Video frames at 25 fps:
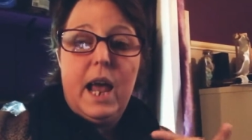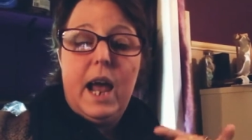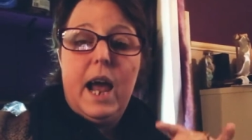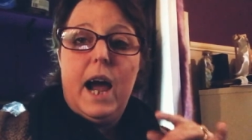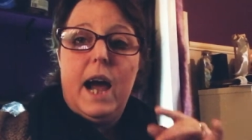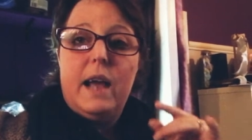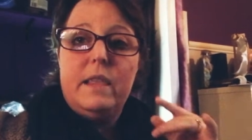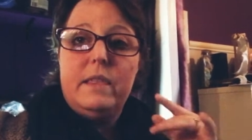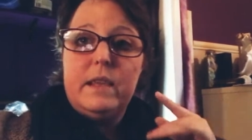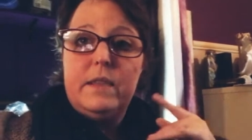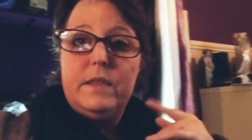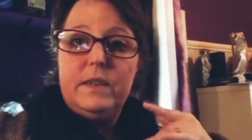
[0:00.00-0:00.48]

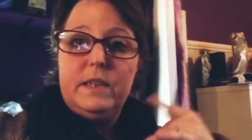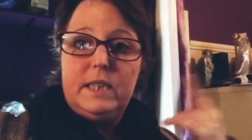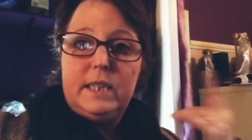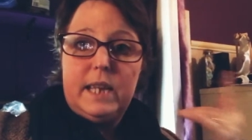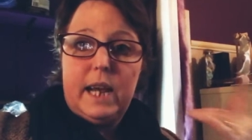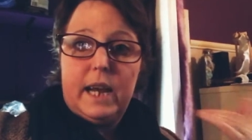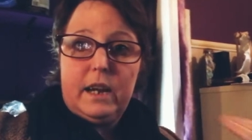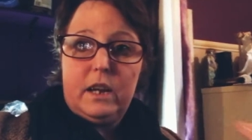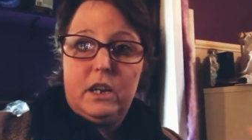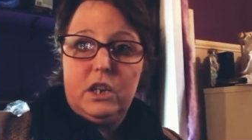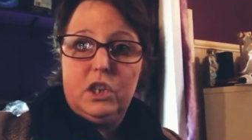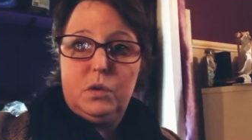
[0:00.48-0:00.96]
And then the
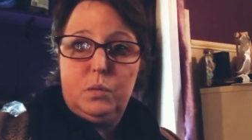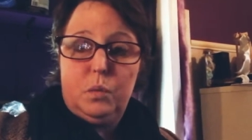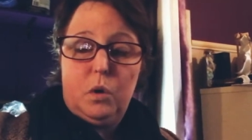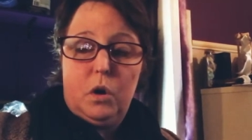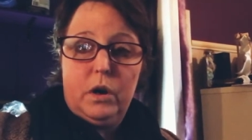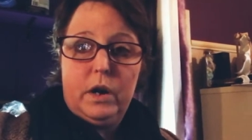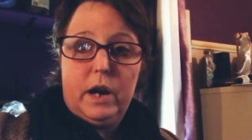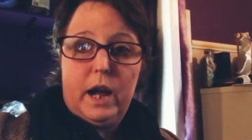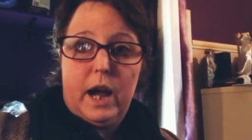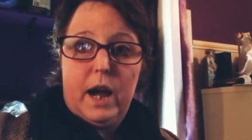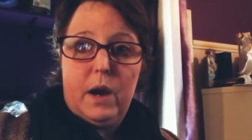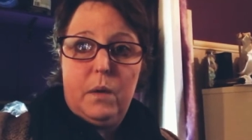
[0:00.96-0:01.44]
second
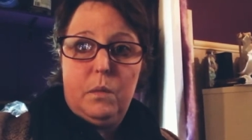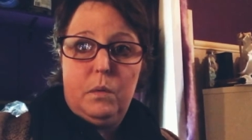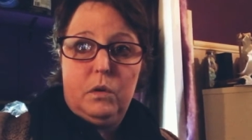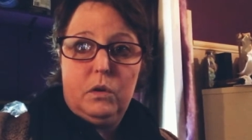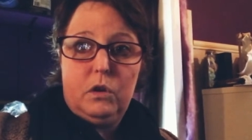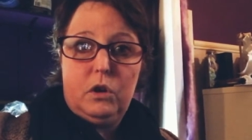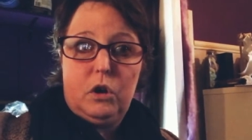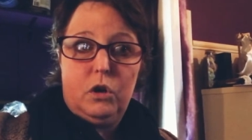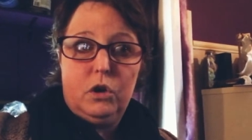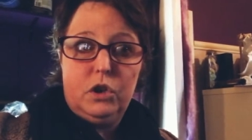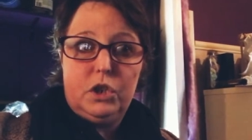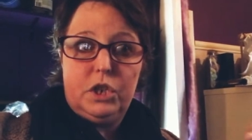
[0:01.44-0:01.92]
one, I will
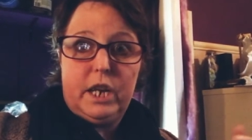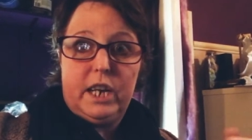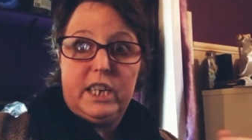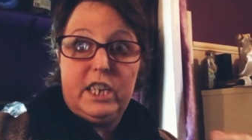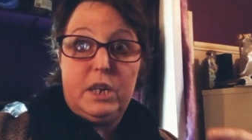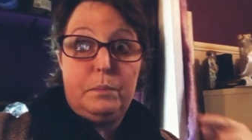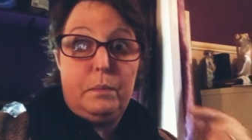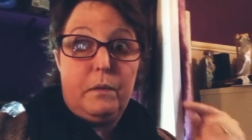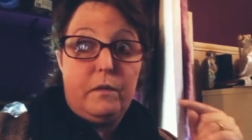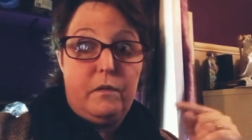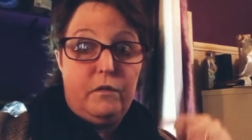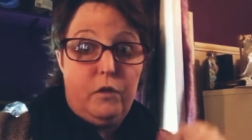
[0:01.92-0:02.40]
contact
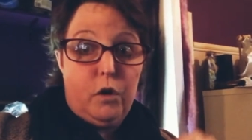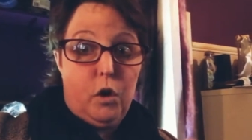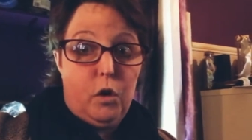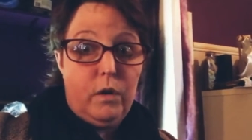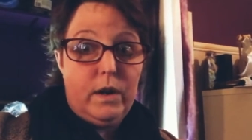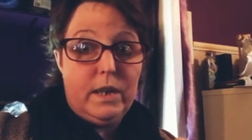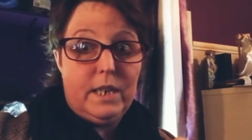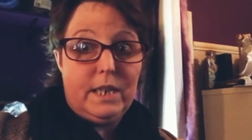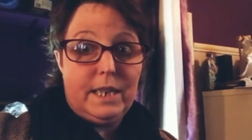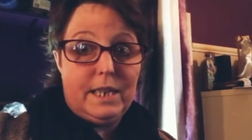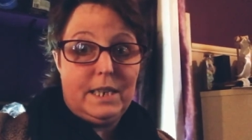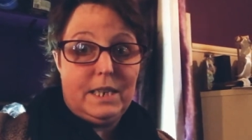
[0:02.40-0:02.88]
you before
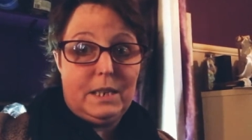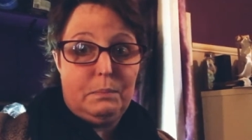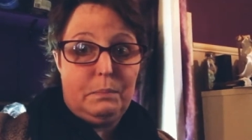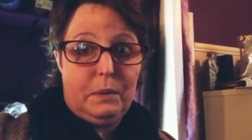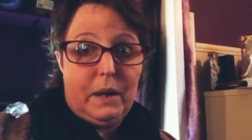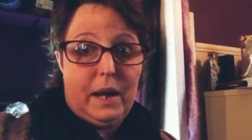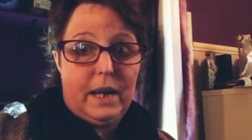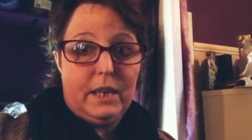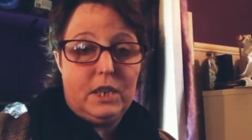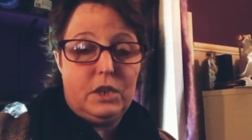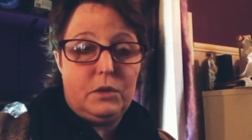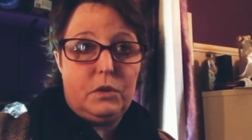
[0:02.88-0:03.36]
a
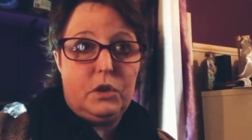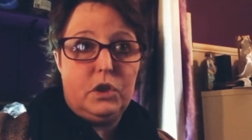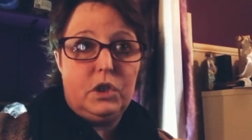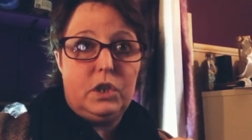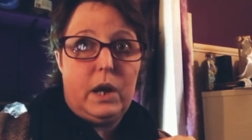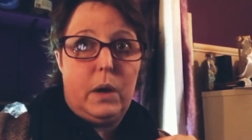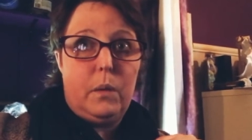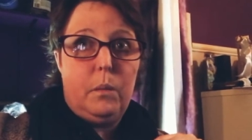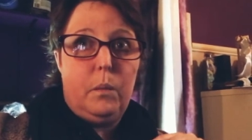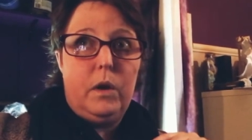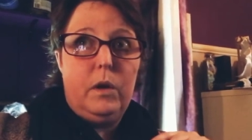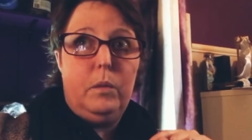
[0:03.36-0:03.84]
dispatch because
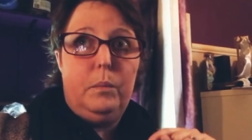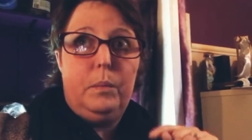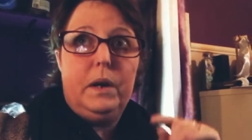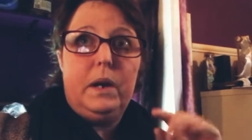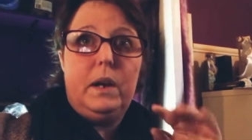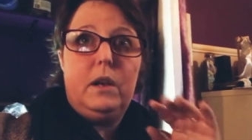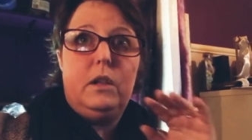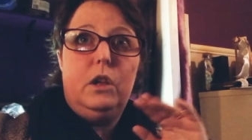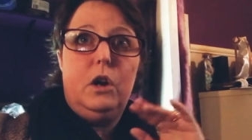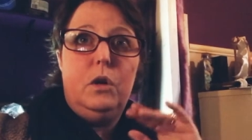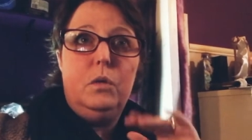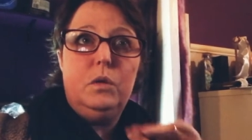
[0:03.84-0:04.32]
I will be
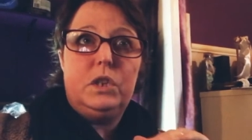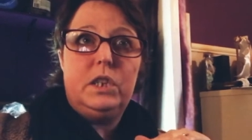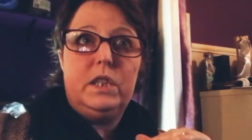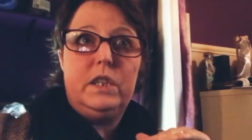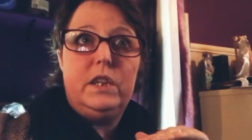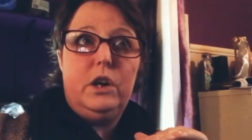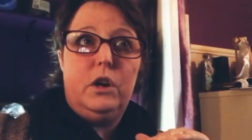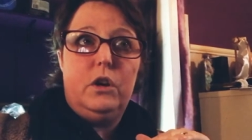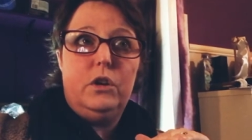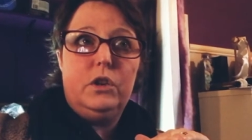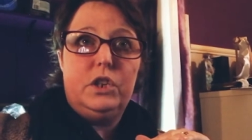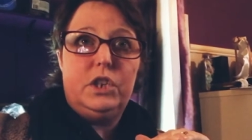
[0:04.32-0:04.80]
closing
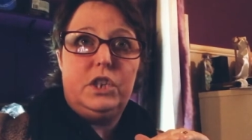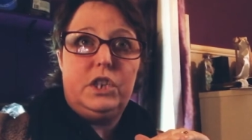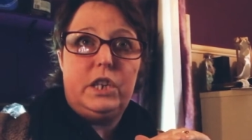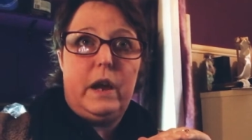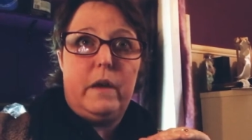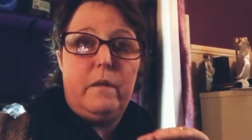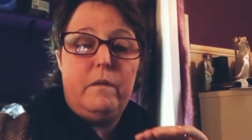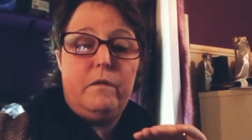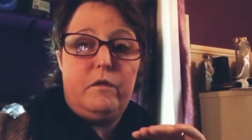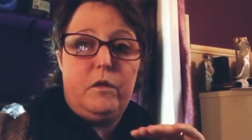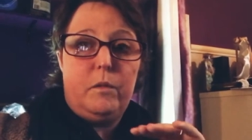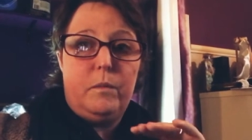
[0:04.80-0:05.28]
the orders
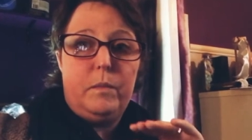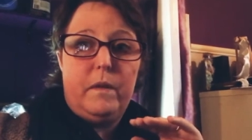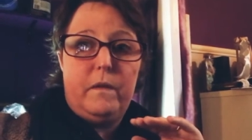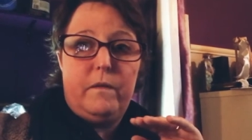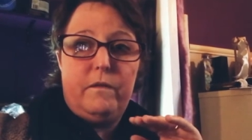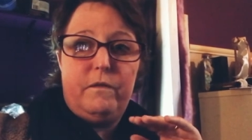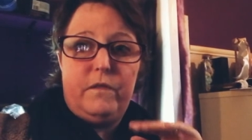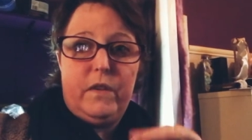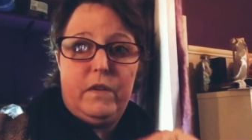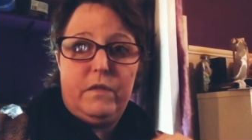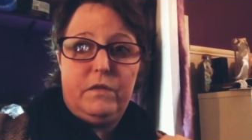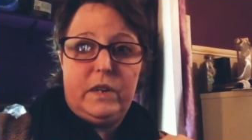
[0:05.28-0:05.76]
down from the
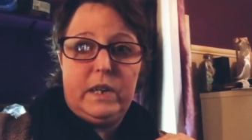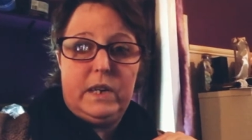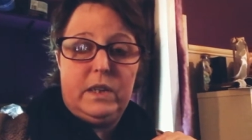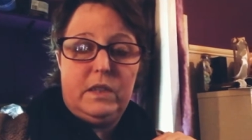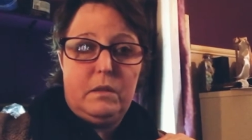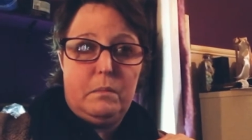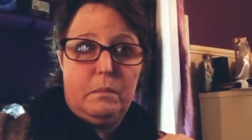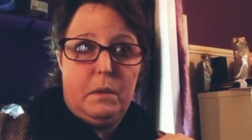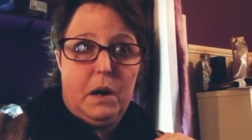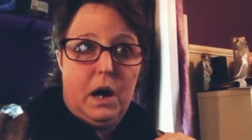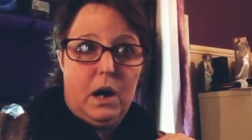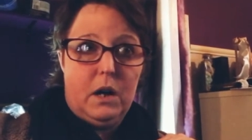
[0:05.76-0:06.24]

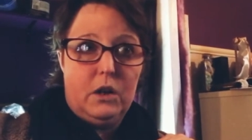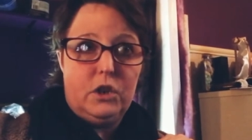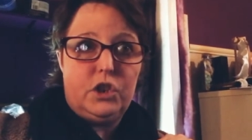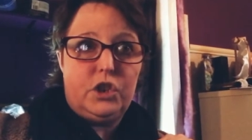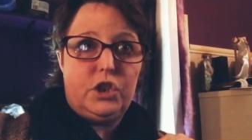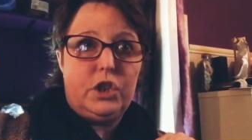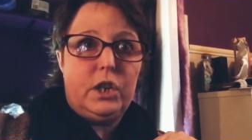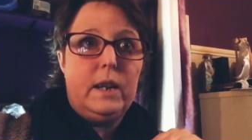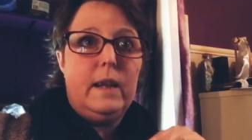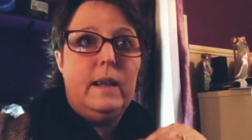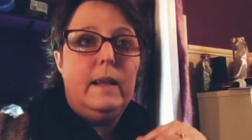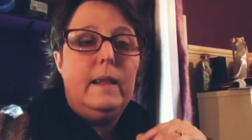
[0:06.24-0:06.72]
15th of
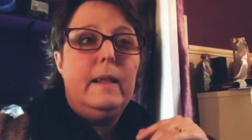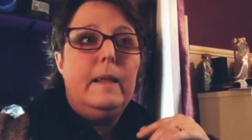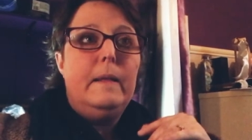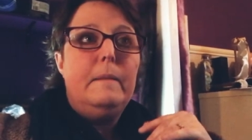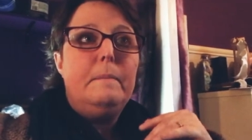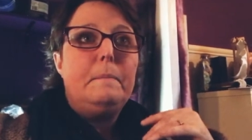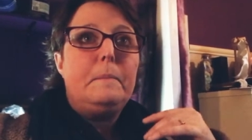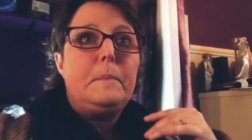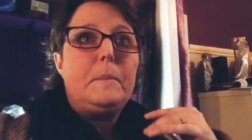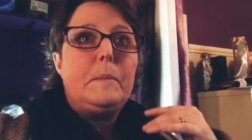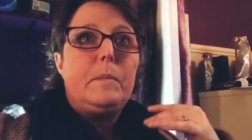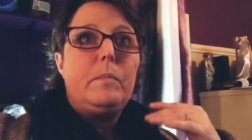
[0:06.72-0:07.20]
March.
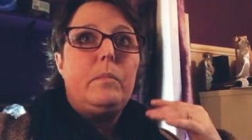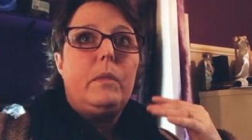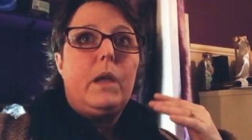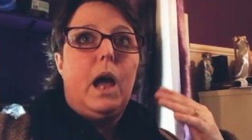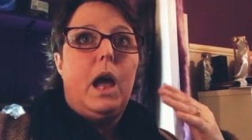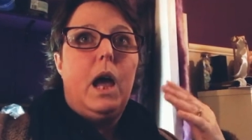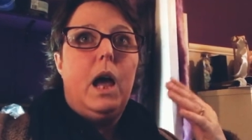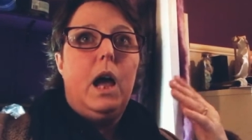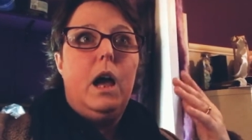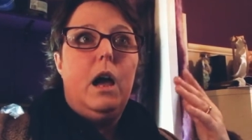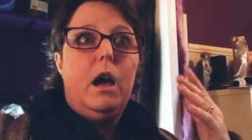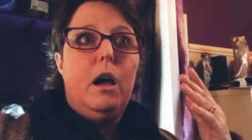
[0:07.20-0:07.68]

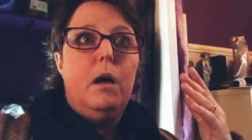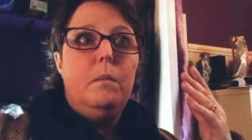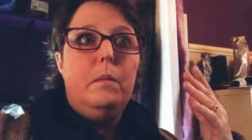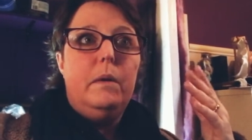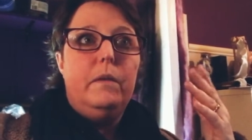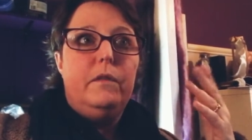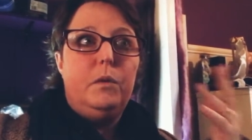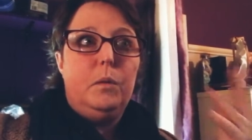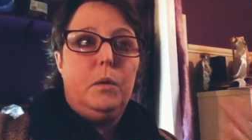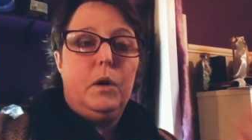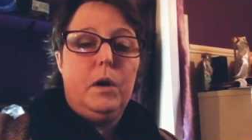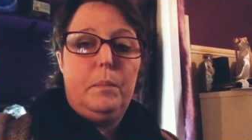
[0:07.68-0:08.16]
Um,
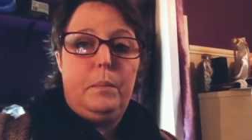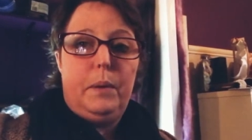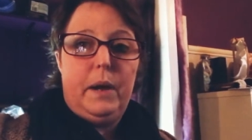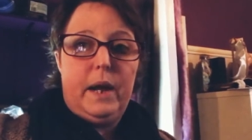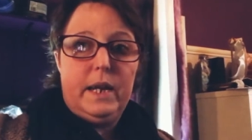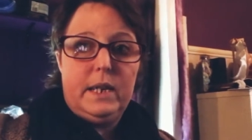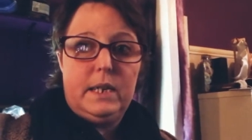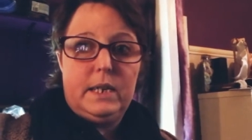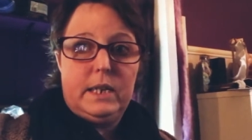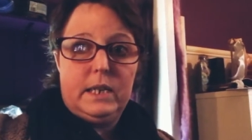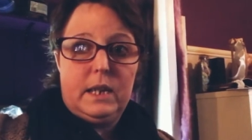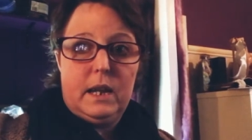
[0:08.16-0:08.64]
if you want to
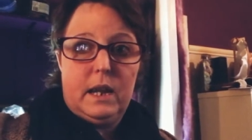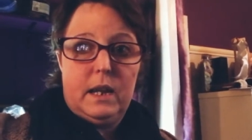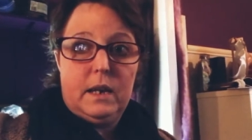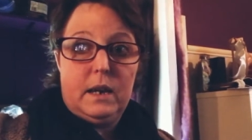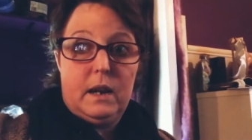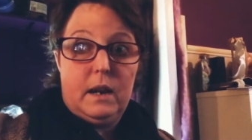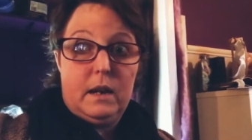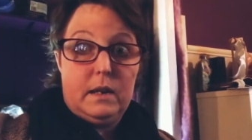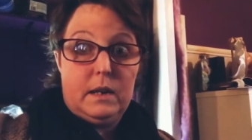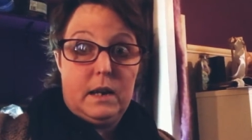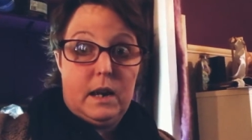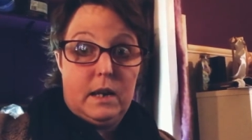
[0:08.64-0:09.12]
pay
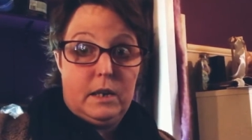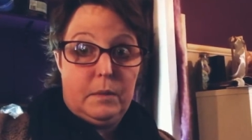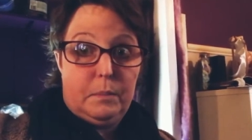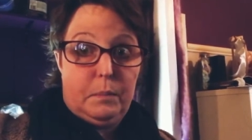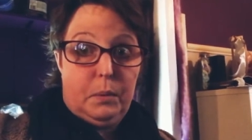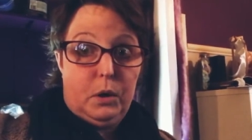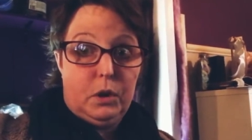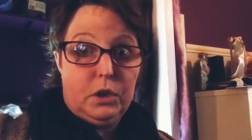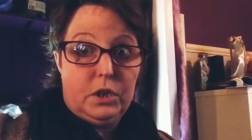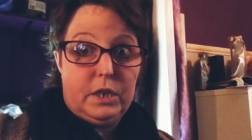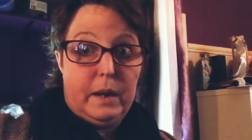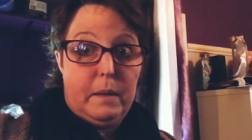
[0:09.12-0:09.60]
a, a
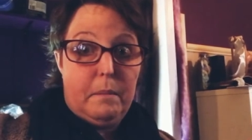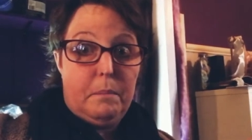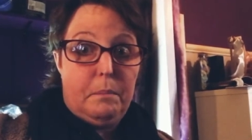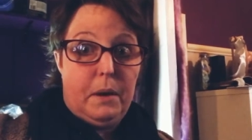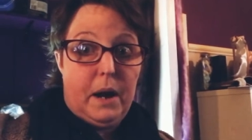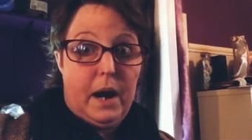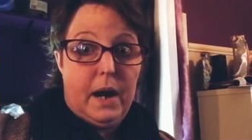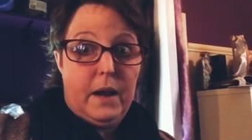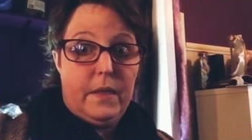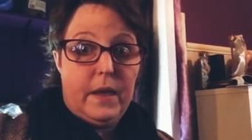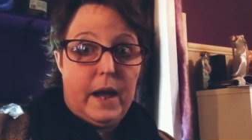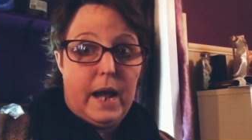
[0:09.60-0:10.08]
deposit
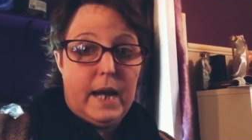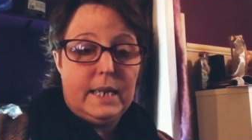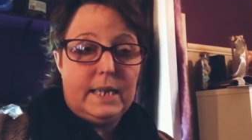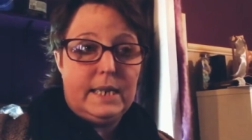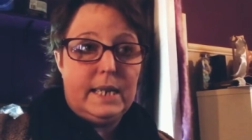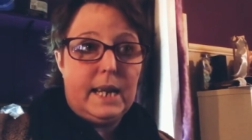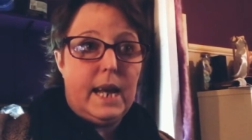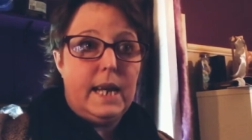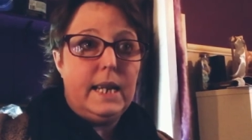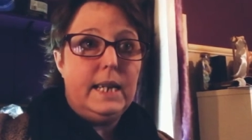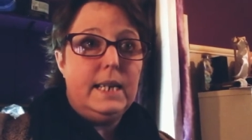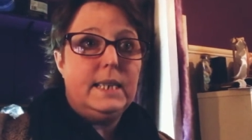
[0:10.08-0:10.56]
by that
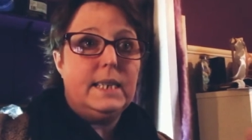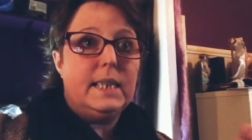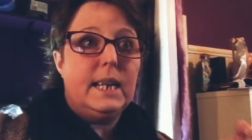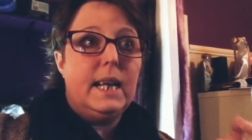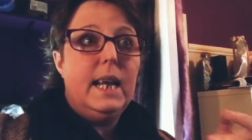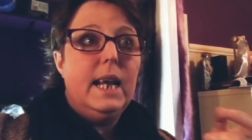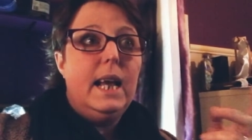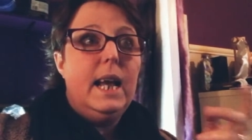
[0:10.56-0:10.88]
date,